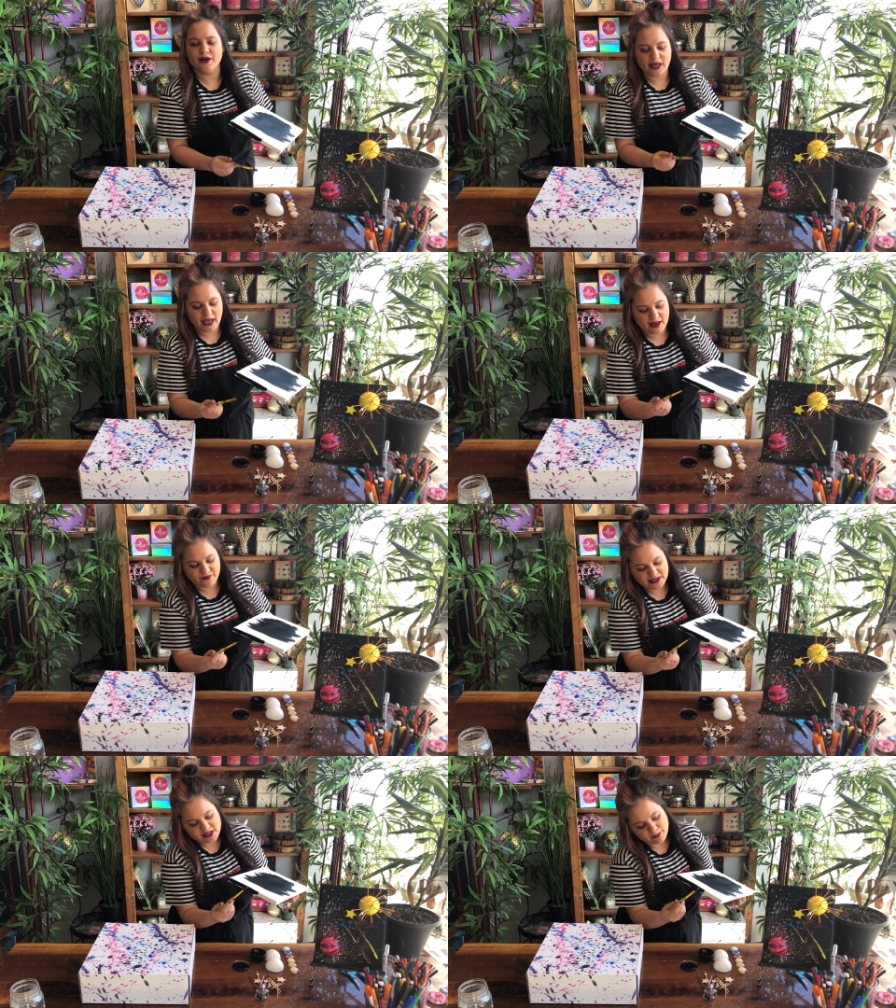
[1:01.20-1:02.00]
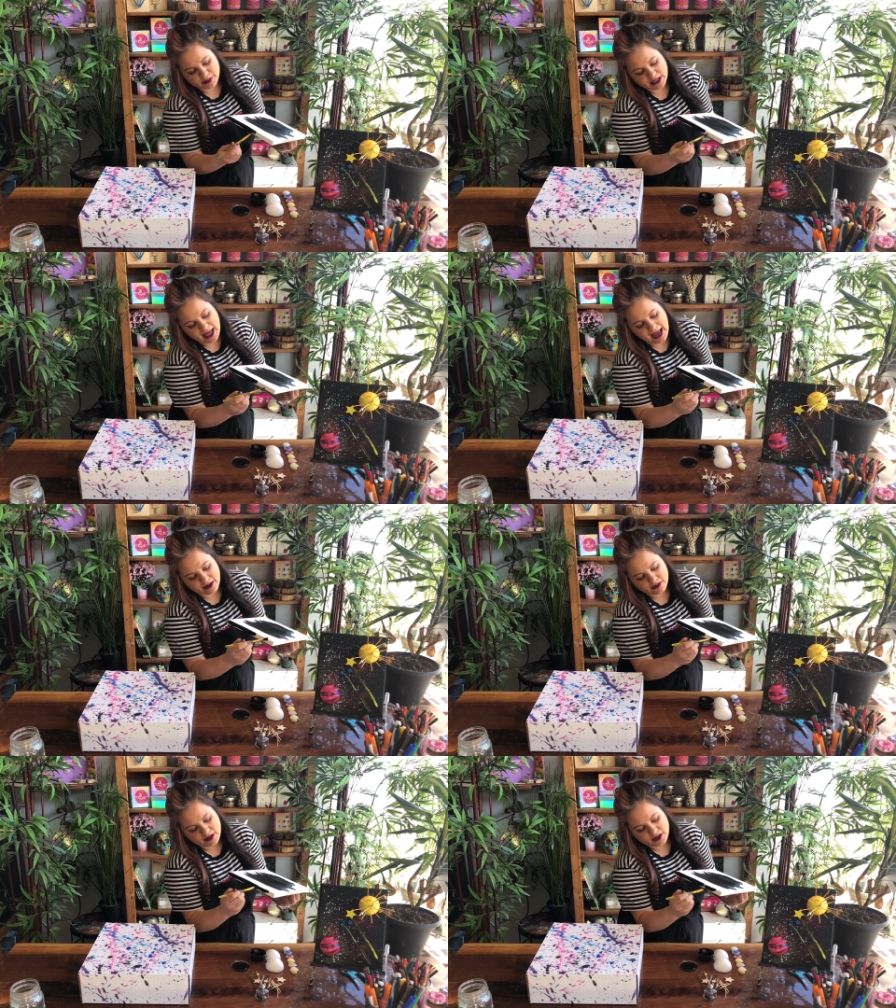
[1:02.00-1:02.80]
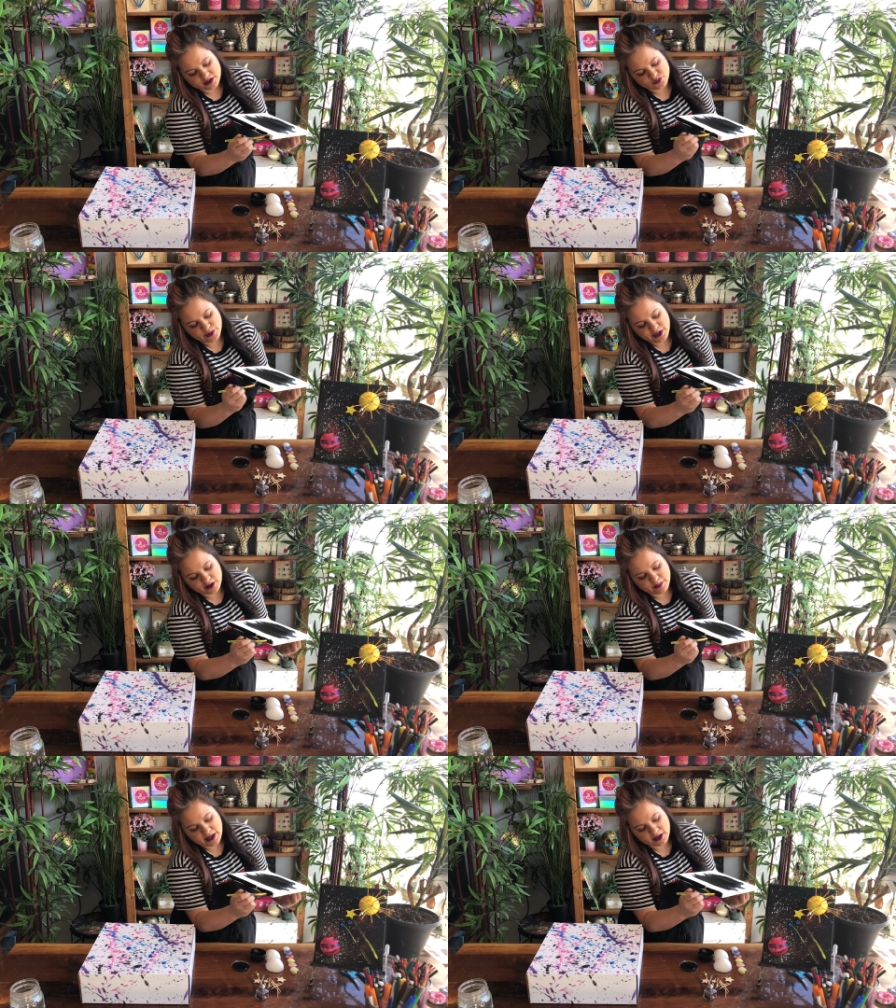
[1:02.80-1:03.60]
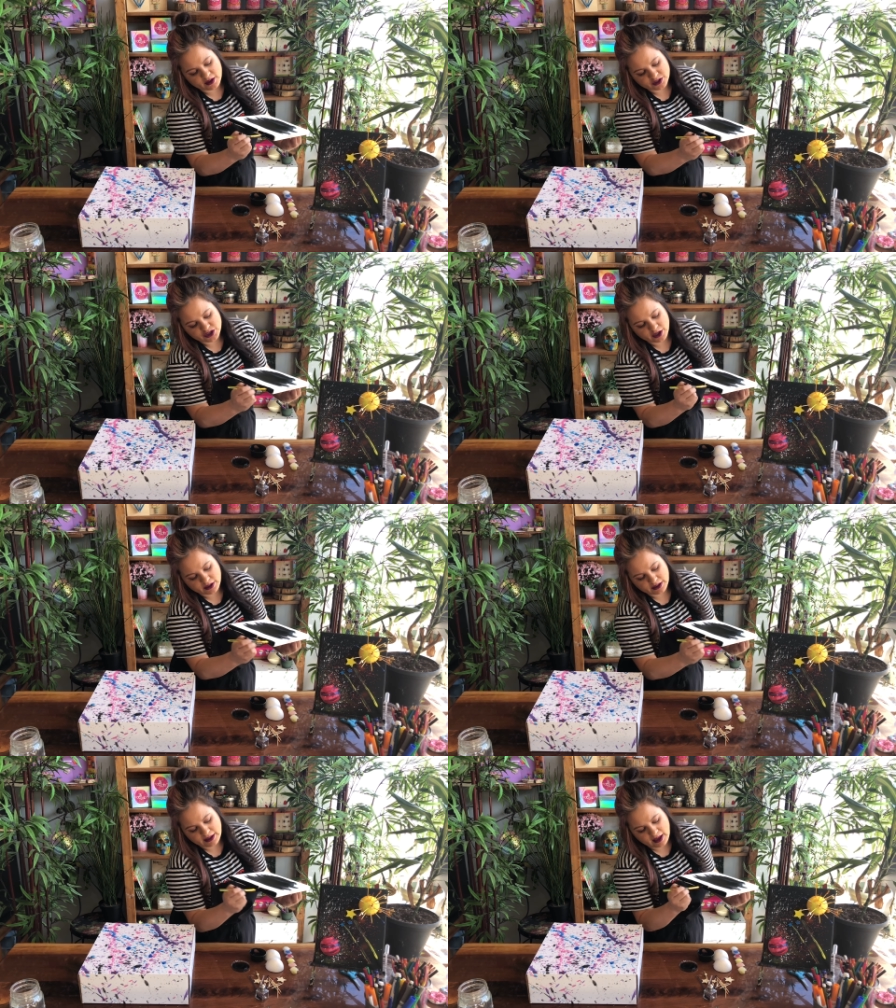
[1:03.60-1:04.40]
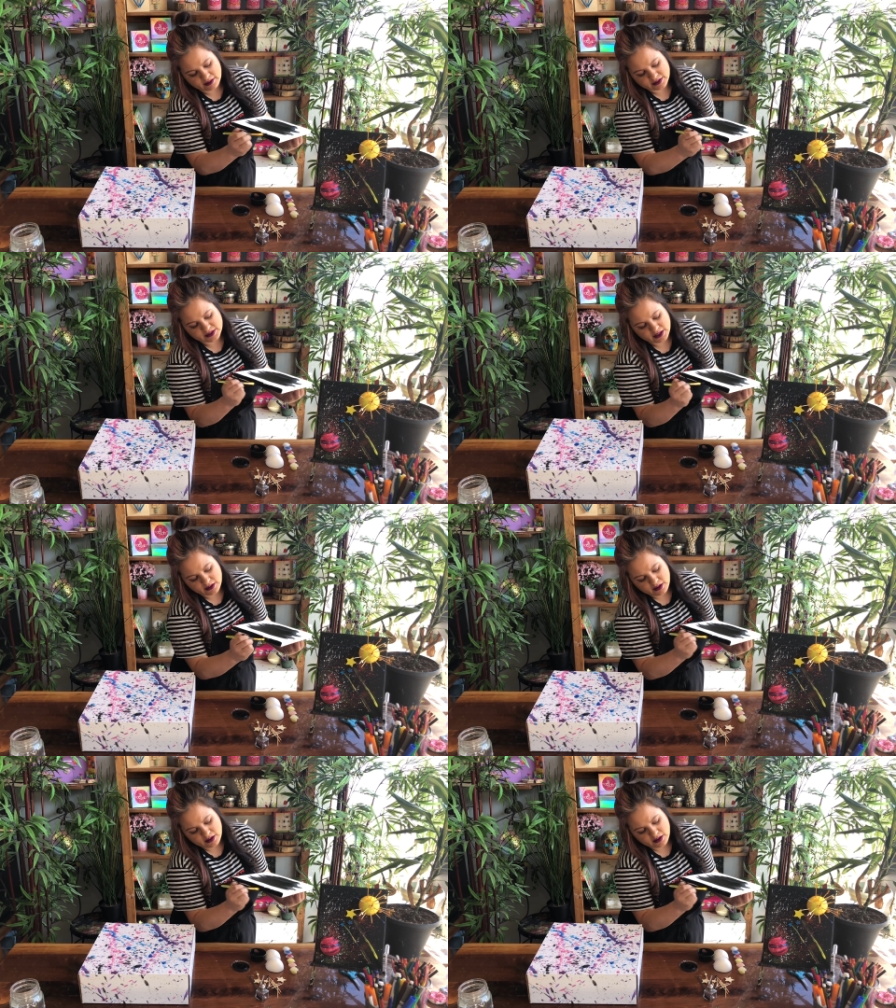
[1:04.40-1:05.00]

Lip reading: canvas black, because we are making a dark galaxy.